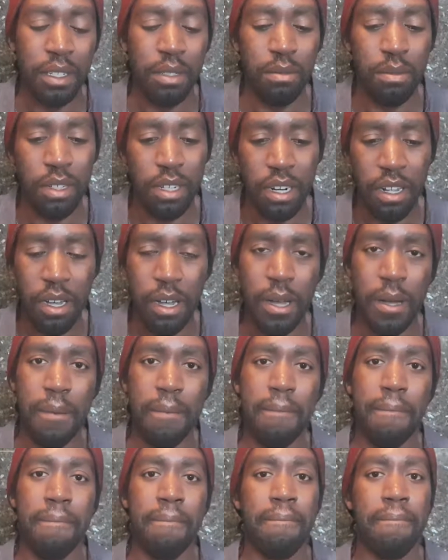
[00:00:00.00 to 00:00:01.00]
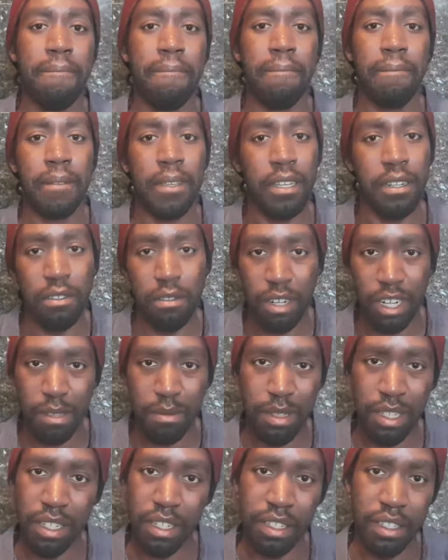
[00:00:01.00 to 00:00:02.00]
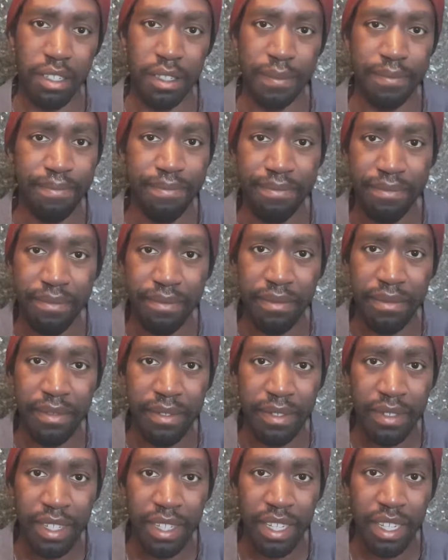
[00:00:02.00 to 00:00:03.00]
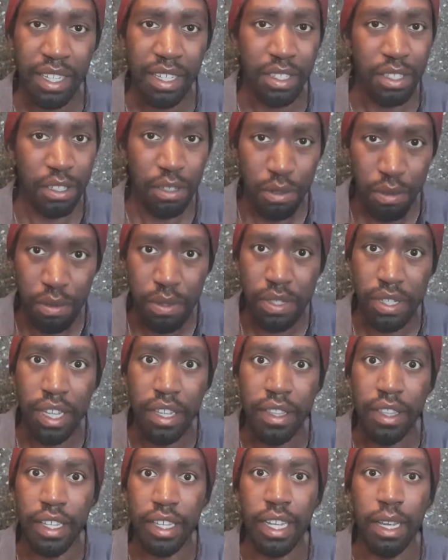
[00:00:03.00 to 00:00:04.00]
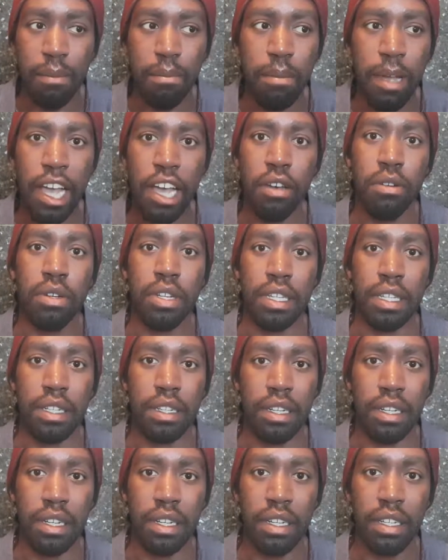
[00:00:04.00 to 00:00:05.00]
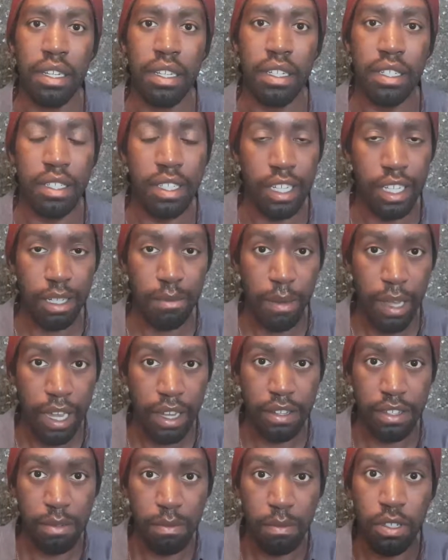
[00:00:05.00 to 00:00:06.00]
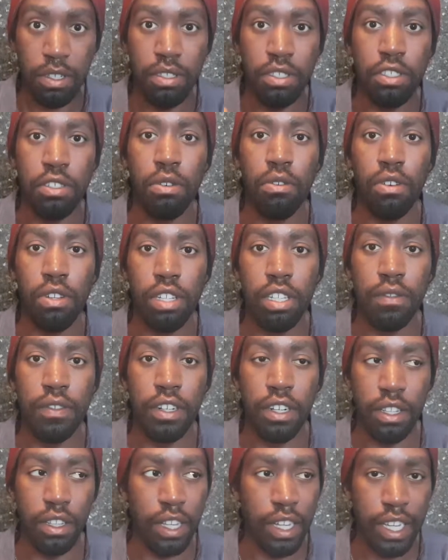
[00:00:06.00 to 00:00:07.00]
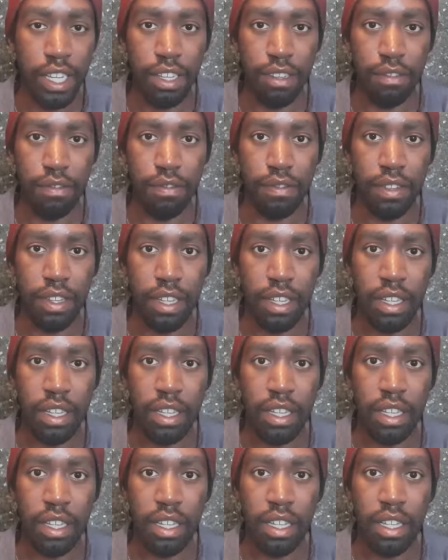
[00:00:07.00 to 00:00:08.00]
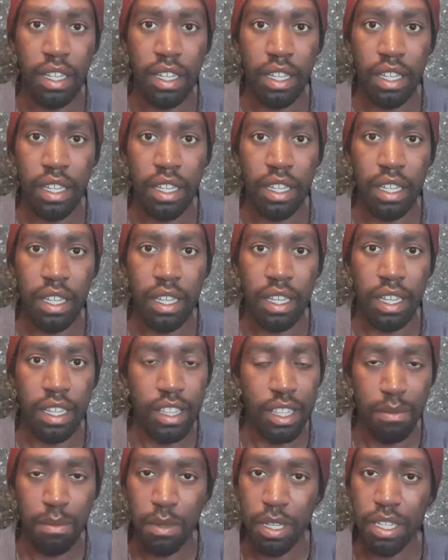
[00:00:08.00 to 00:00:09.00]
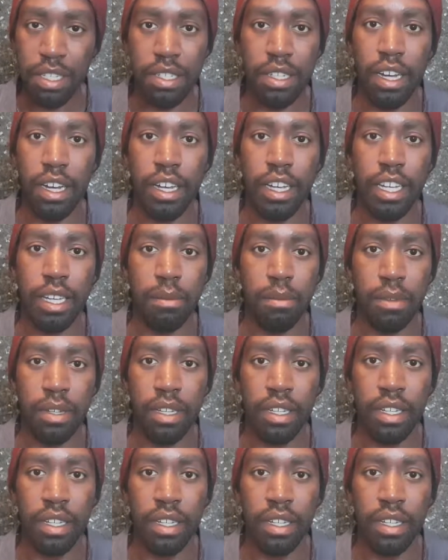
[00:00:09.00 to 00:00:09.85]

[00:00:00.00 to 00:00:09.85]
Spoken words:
But, you know what I mean? Do something about it. Take back some control of your life in the meantime.